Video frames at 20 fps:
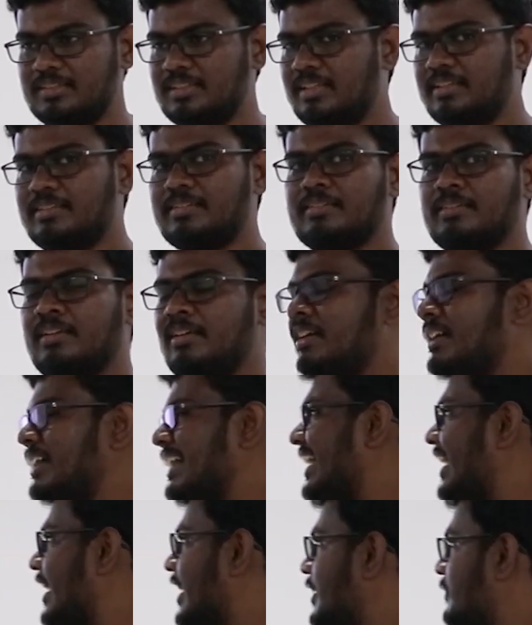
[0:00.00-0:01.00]
things.
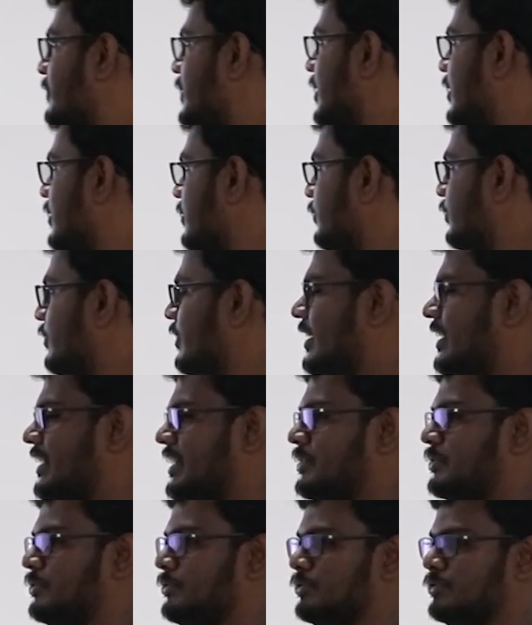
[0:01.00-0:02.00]
And we also
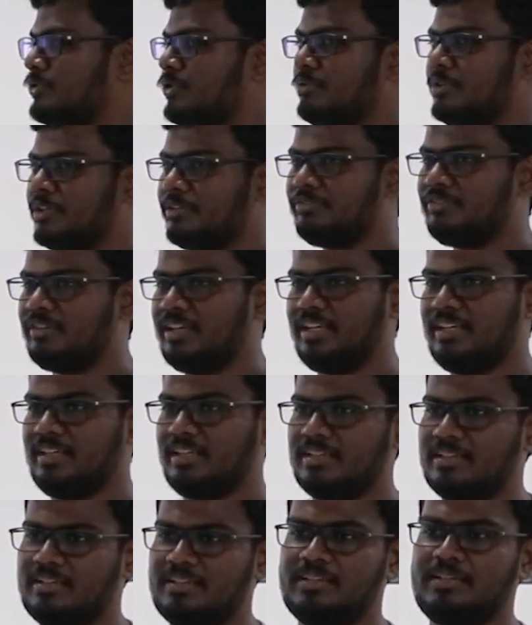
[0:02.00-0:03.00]
had to go and
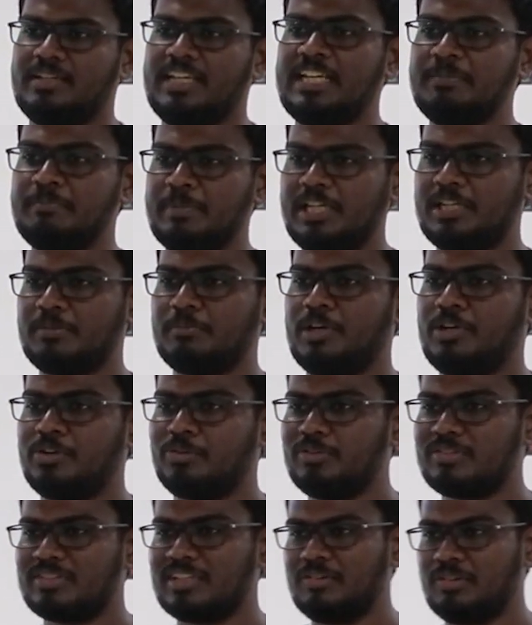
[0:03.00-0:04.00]
find inbuilt
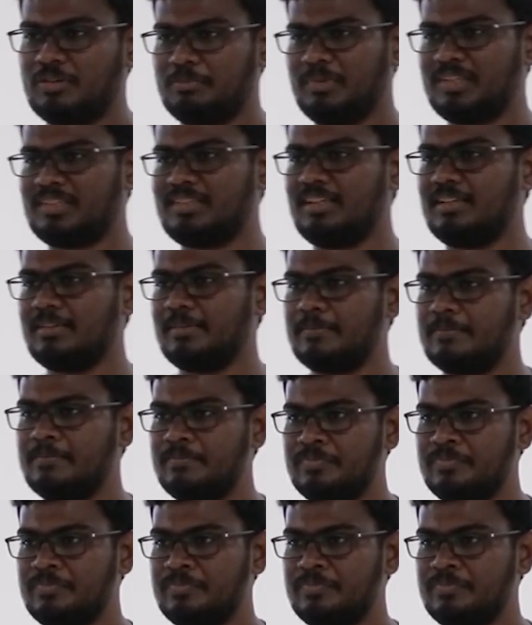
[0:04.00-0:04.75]
modules that are missing